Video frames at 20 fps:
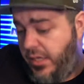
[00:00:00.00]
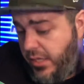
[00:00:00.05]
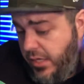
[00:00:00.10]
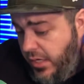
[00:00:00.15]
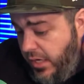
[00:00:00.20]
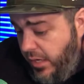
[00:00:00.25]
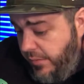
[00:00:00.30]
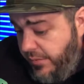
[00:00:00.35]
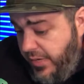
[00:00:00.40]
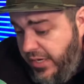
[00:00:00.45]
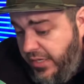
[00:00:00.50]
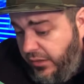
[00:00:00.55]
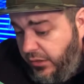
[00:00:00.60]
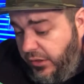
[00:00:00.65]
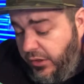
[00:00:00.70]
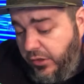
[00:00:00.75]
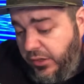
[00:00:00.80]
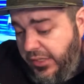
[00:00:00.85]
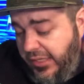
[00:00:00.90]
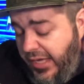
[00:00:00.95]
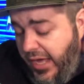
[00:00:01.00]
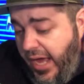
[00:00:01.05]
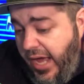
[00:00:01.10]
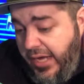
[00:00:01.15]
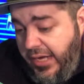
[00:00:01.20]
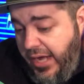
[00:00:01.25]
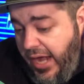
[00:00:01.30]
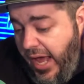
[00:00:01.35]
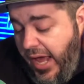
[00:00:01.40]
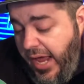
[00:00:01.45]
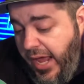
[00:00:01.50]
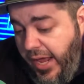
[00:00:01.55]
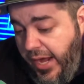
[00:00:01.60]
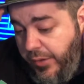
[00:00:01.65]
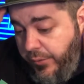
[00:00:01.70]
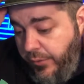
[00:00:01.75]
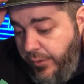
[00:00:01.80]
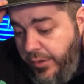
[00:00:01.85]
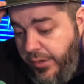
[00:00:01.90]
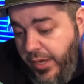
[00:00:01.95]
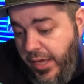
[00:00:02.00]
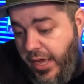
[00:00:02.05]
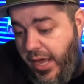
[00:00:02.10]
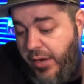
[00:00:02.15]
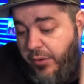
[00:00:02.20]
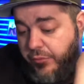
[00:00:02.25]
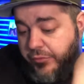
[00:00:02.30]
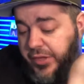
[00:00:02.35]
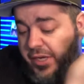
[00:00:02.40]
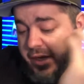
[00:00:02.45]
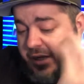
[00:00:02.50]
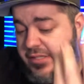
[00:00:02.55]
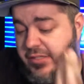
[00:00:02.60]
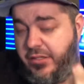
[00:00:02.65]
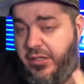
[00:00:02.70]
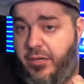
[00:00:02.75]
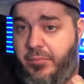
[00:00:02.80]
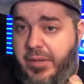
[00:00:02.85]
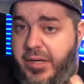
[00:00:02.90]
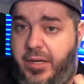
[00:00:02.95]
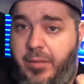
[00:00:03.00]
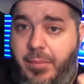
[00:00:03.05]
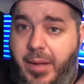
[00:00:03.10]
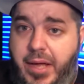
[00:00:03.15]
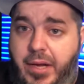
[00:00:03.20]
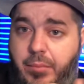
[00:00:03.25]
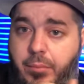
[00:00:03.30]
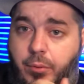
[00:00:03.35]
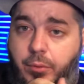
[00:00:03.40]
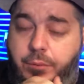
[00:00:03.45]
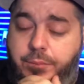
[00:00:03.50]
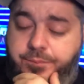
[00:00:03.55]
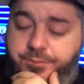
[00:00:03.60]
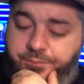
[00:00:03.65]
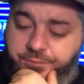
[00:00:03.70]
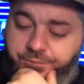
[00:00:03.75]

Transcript: Um, he clearly got it. I, I, don't. I don't think it's going to be debatable.